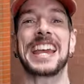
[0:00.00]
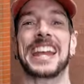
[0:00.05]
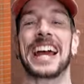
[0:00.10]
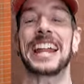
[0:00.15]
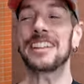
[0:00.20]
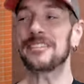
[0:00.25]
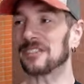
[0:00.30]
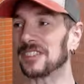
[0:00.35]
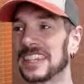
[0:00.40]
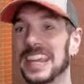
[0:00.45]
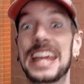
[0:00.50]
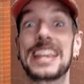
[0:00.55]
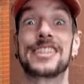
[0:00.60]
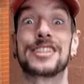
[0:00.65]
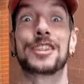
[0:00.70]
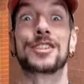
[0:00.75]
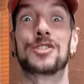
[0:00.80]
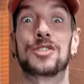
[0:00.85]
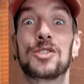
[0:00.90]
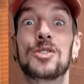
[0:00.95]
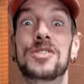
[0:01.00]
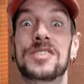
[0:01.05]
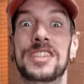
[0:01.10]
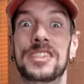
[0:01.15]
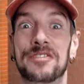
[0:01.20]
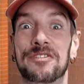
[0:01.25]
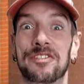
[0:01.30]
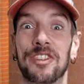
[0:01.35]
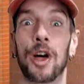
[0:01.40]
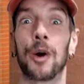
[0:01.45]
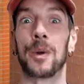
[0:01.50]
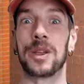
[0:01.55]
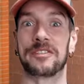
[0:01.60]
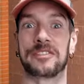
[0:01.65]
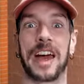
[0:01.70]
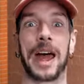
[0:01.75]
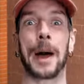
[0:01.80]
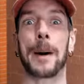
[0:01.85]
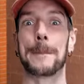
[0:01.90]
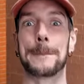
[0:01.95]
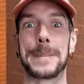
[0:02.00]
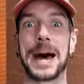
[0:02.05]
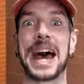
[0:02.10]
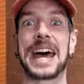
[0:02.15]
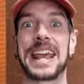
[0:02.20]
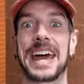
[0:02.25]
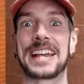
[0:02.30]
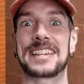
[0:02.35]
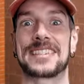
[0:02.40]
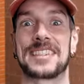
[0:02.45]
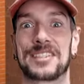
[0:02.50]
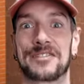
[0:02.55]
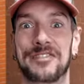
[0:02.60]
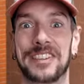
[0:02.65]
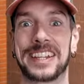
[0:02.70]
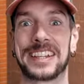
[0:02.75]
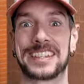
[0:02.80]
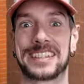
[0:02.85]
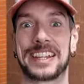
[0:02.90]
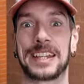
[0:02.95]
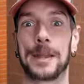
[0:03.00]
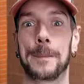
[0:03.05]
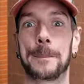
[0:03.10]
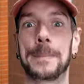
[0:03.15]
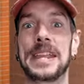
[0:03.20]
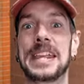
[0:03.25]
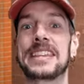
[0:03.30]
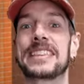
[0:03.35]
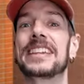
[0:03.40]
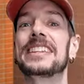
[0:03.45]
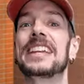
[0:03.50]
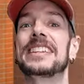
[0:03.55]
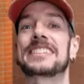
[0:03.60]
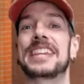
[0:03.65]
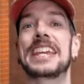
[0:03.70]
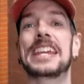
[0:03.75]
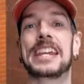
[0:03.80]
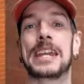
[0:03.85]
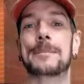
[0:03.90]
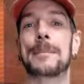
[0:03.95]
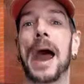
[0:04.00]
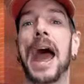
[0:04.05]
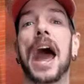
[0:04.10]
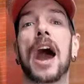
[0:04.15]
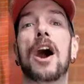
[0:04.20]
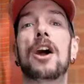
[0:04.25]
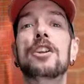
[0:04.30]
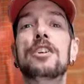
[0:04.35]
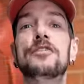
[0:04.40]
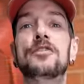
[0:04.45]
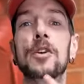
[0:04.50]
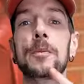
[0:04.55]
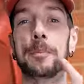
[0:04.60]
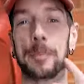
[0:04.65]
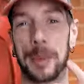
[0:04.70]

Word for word: kind of getting the juices flowing for how badass this figure's gonna be. Then you take him out of the